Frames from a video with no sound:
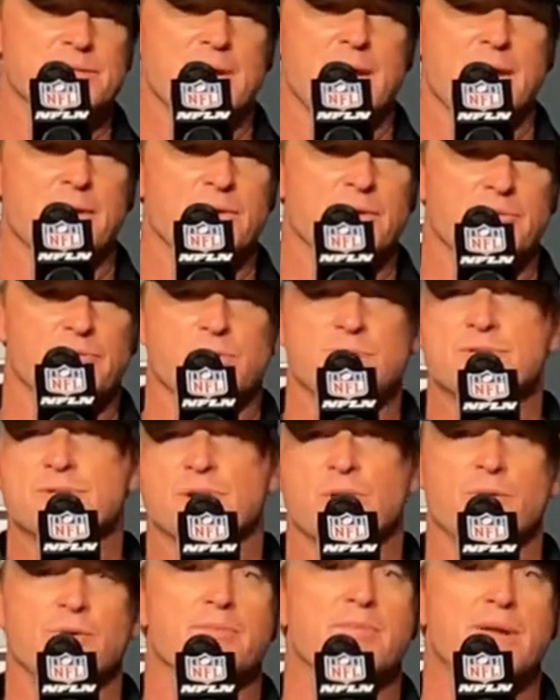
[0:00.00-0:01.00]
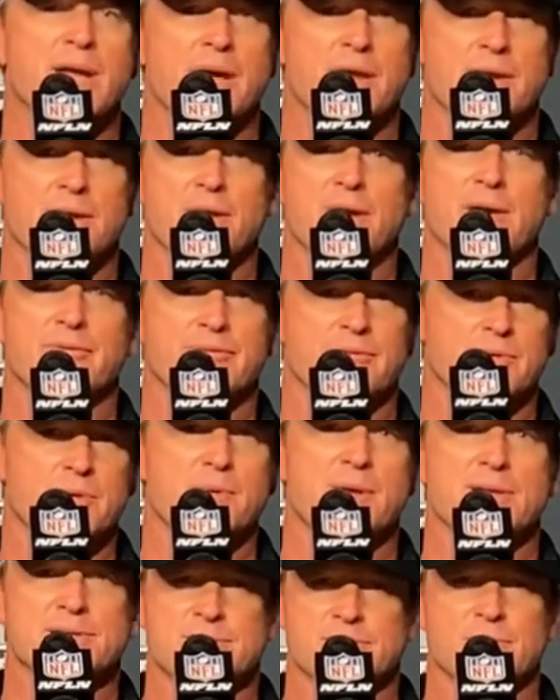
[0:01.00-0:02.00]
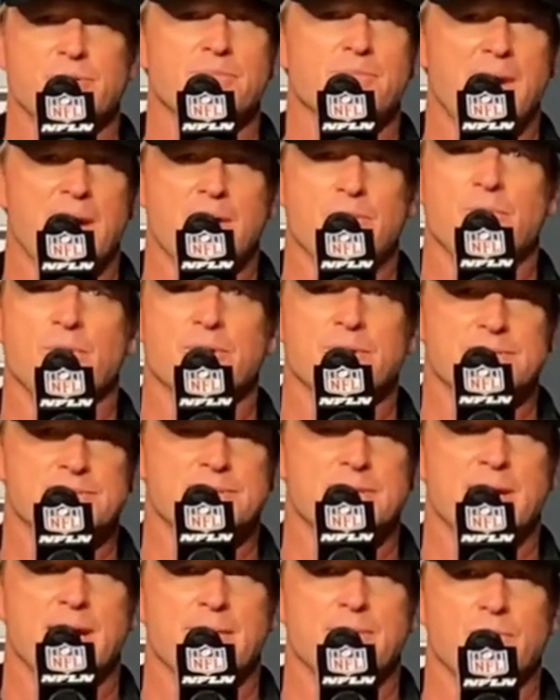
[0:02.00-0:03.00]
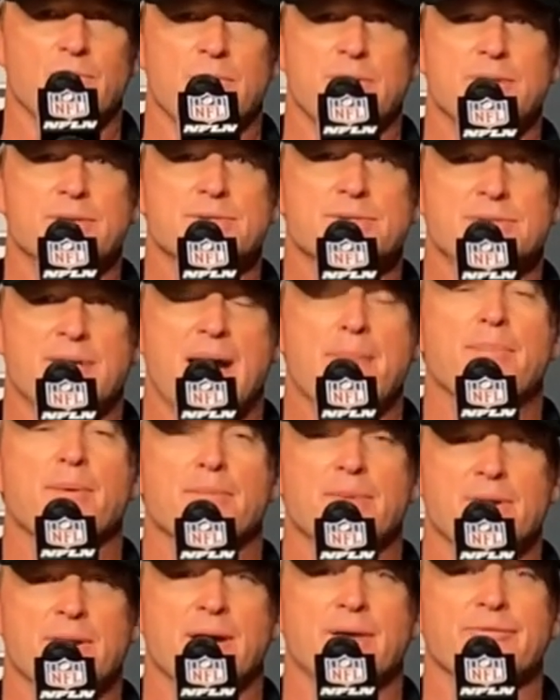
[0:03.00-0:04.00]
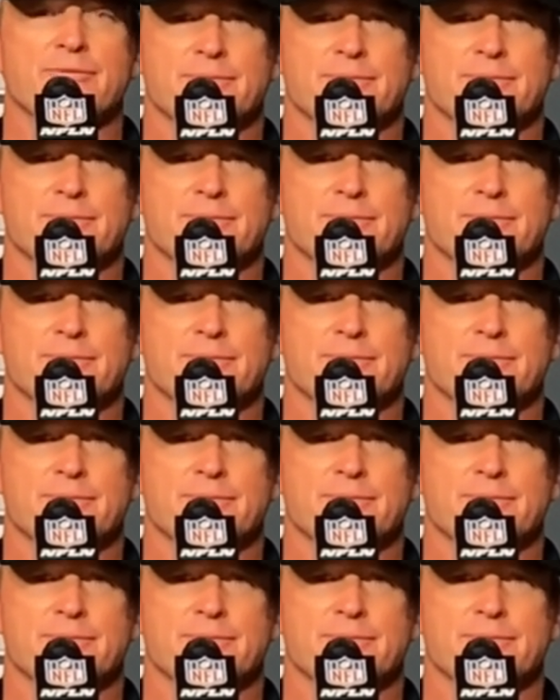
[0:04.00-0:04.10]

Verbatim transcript: I don't know if we slowed him down enough. We may have slowed Mike Williams down, but we didn't stop him enough.